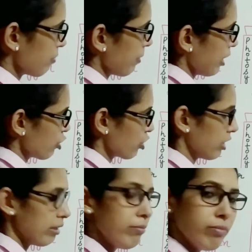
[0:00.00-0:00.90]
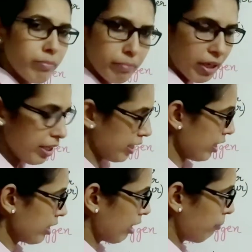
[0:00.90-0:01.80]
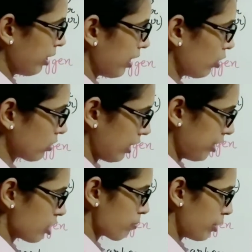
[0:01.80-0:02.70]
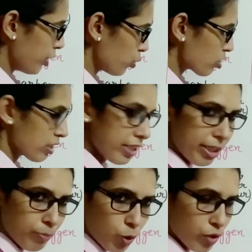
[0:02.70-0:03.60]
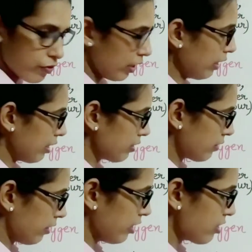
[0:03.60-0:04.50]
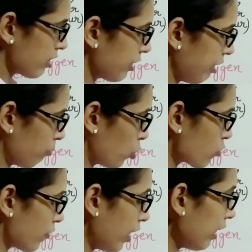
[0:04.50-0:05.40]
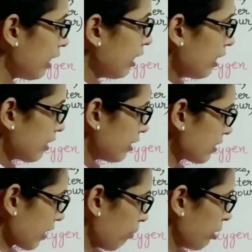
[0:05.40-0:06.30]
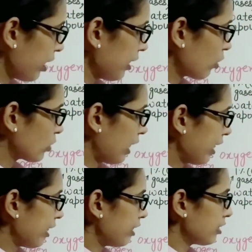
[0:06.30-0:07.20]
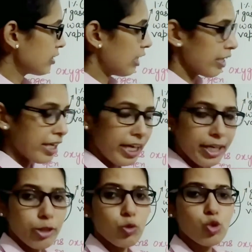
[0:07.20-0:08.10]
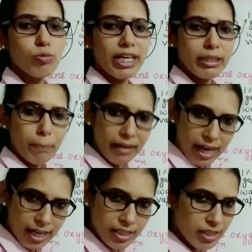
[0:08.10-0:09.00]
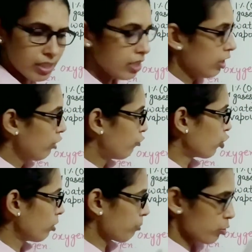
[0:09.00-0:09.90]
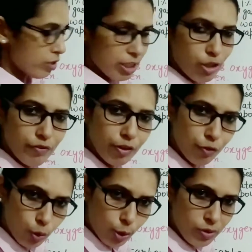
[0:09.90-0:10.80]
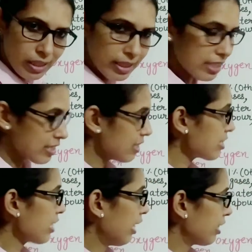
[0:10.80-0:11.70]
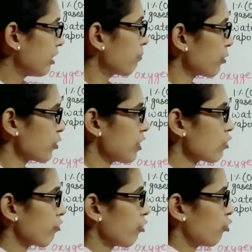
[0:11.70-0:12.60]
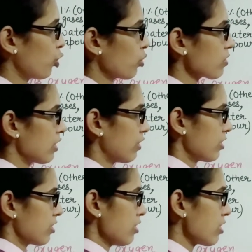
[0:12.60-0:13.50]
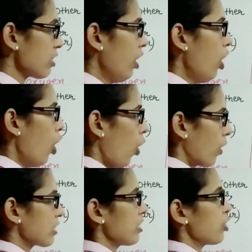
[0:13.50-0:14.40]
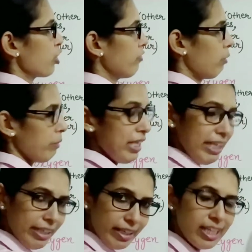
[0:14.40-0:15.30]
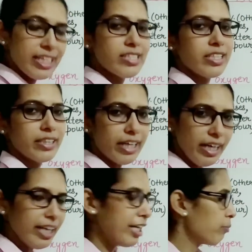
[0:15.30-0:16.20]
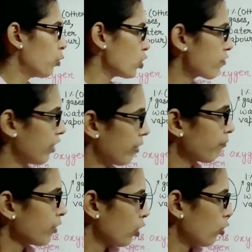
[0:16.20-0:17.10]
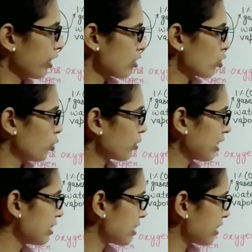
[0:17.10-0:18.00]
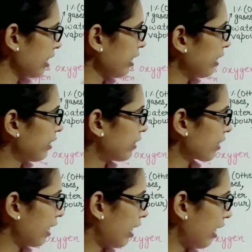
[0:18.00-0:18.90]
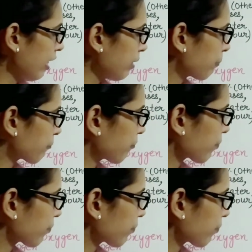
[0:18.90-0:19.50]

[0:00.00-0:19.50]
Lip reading: respiration and burning, carbon dioxide is produced in the atmosphere. It is released in the atmosphere. This carbon dioxide, it is again used by the plants for the process of the photosynthesis, and in the process of the photosynthesis, oxygen will be released in the atmosphere. Okay, so you can see here that